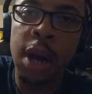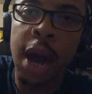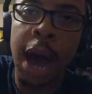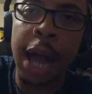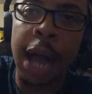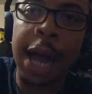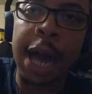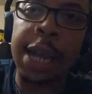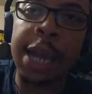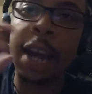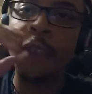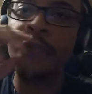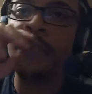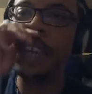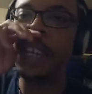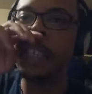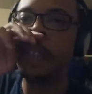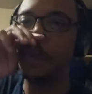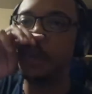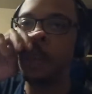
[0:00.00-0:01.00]
I got
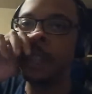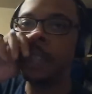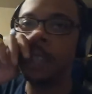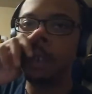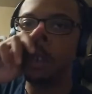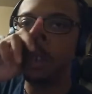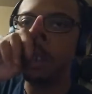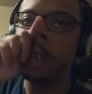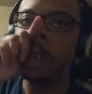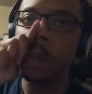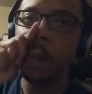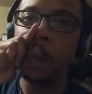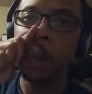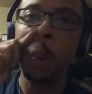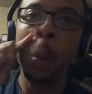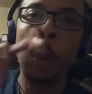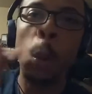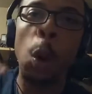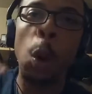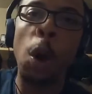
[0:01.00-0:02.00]
Netflix originals
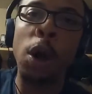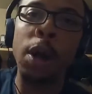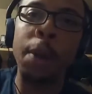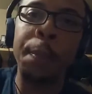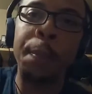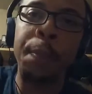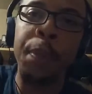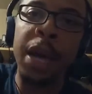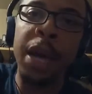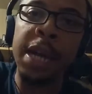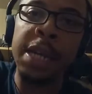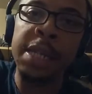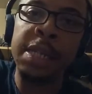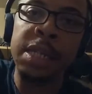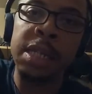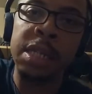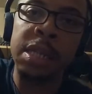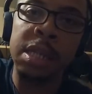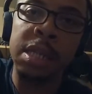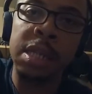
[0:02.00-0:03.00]
are the best.